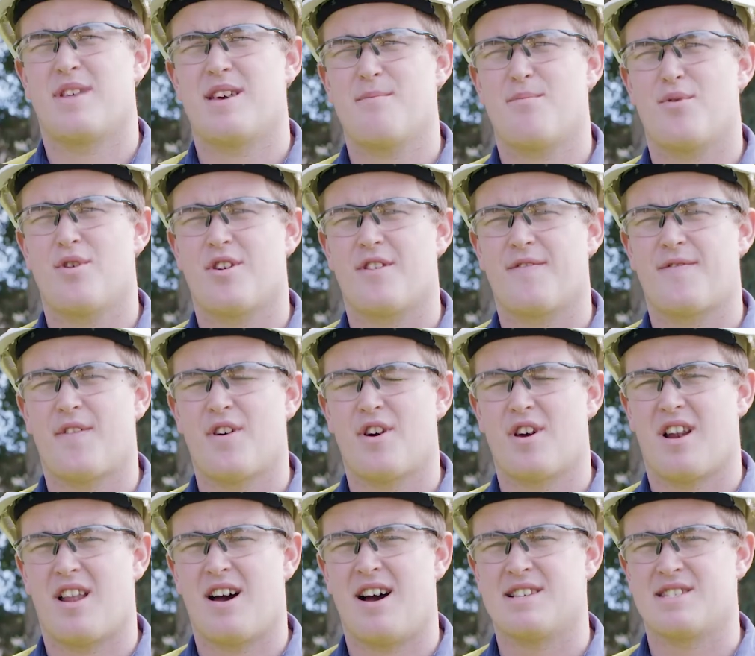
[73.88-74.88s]
imported
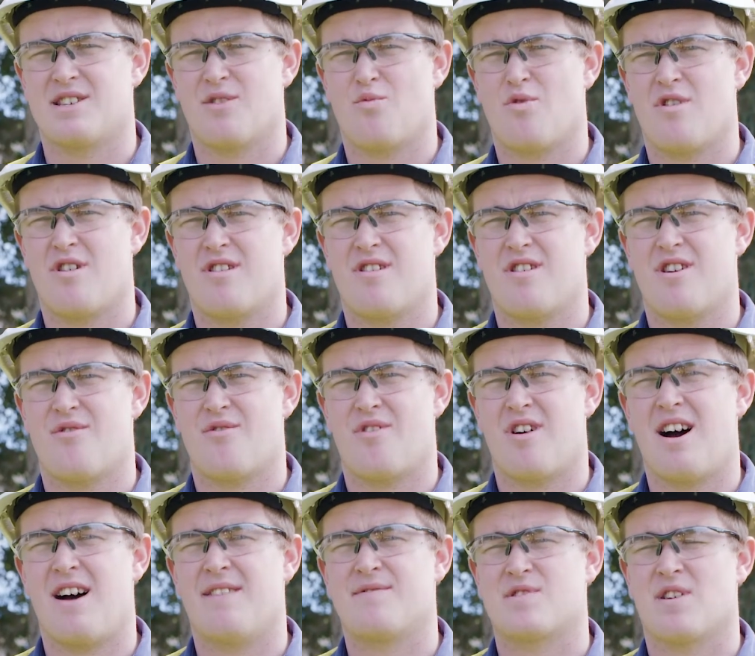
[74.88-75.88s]
fertiliser, what
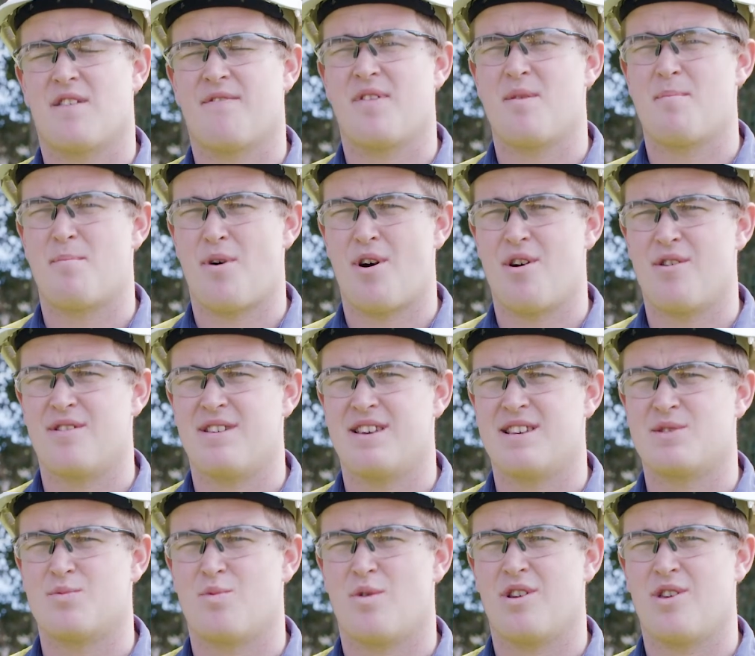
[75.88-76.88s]
arrives off the boat
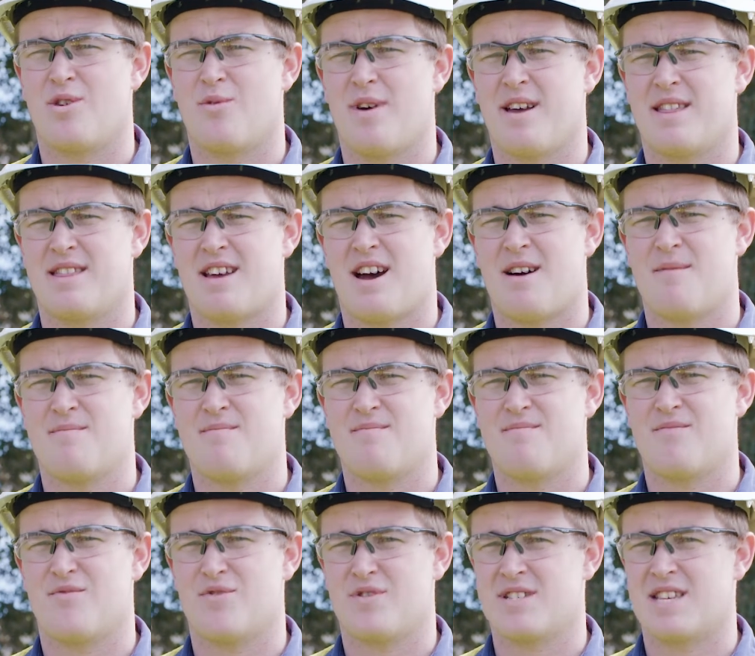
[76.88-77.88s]
is what you end up
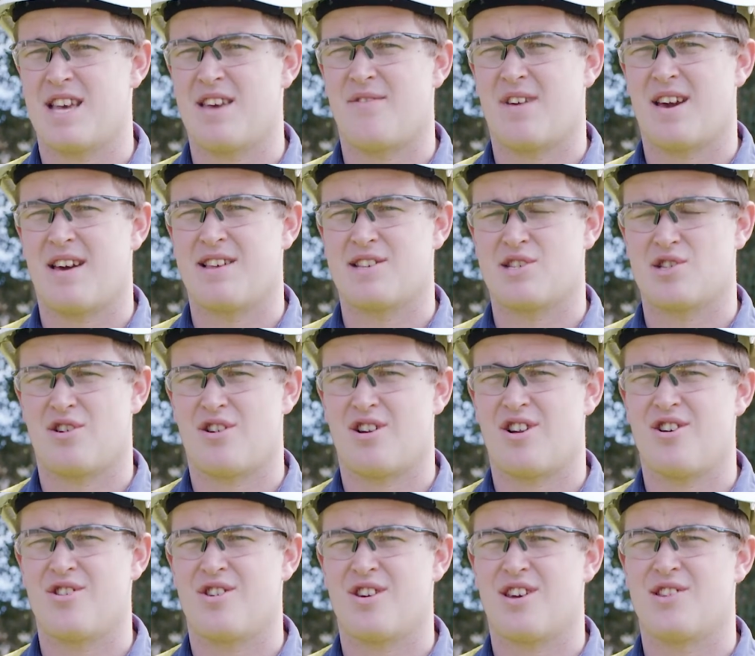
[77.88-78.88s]
receiving and there's not a
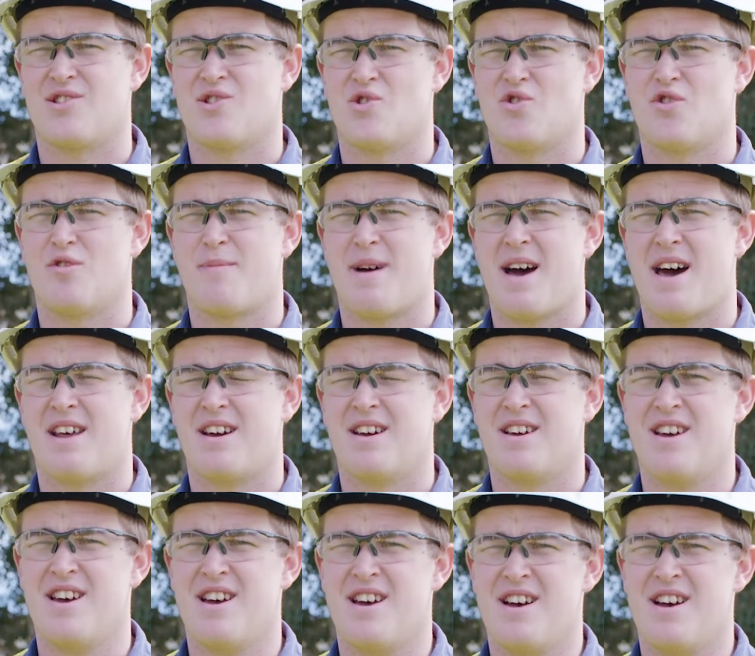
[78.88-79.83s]
lot you can do about it.